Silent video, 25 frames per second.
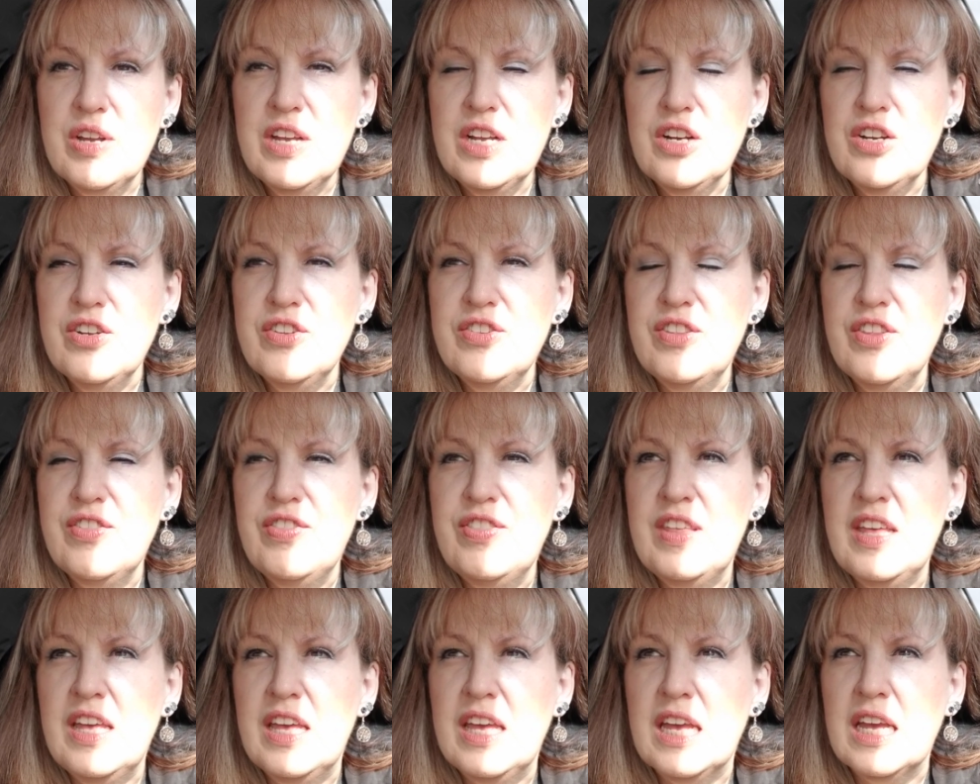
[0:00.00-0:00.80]
here's the
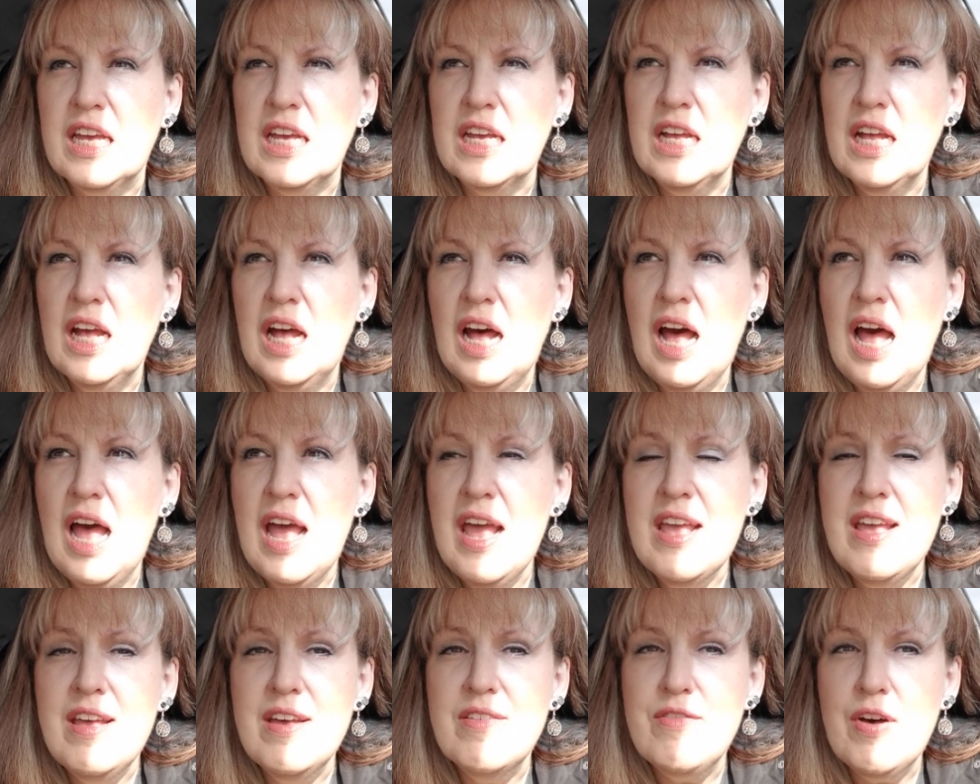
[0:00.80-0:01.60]
thing.
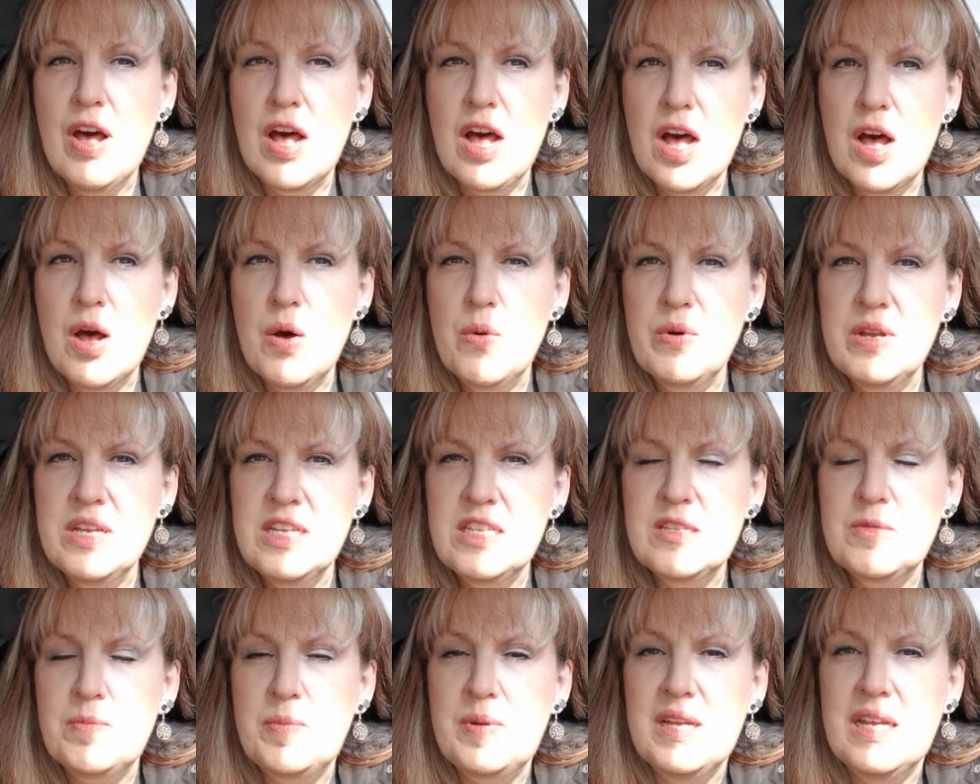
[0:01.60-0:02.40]
I have
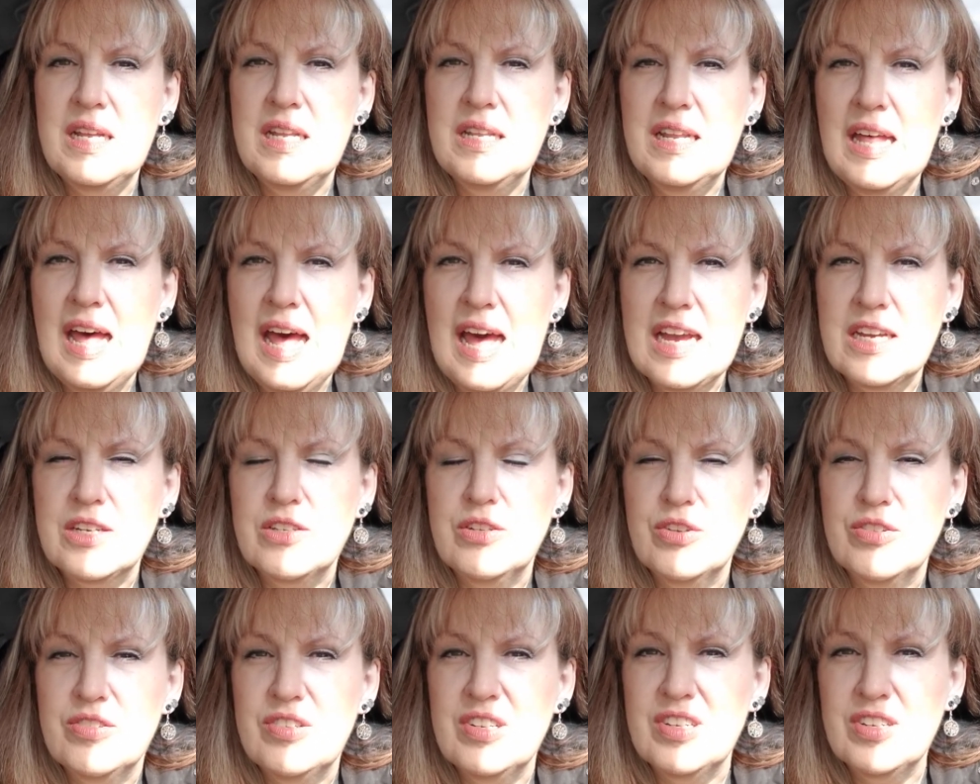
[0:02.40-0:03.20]
always been
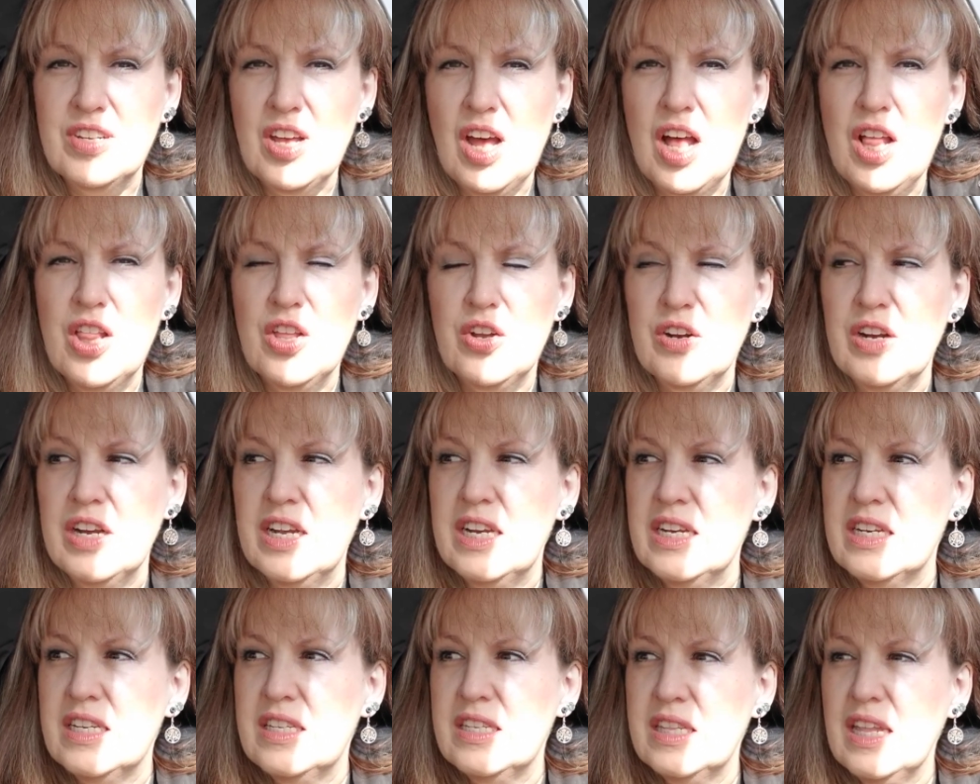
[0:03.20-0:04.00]
lactose
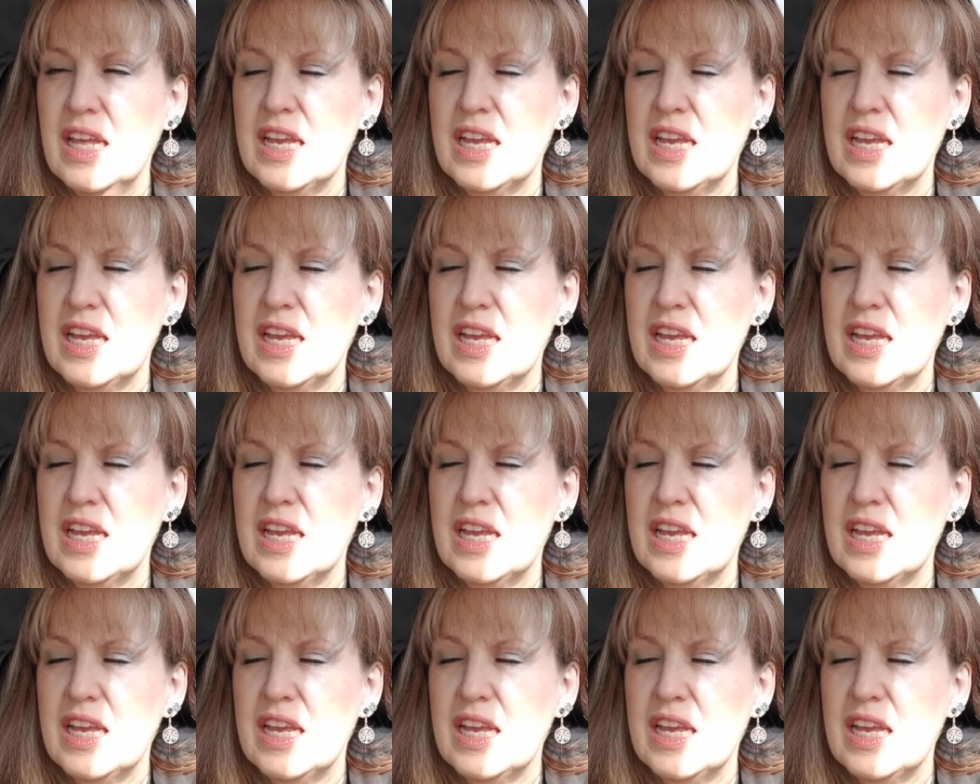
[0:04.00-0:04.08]
intolerant.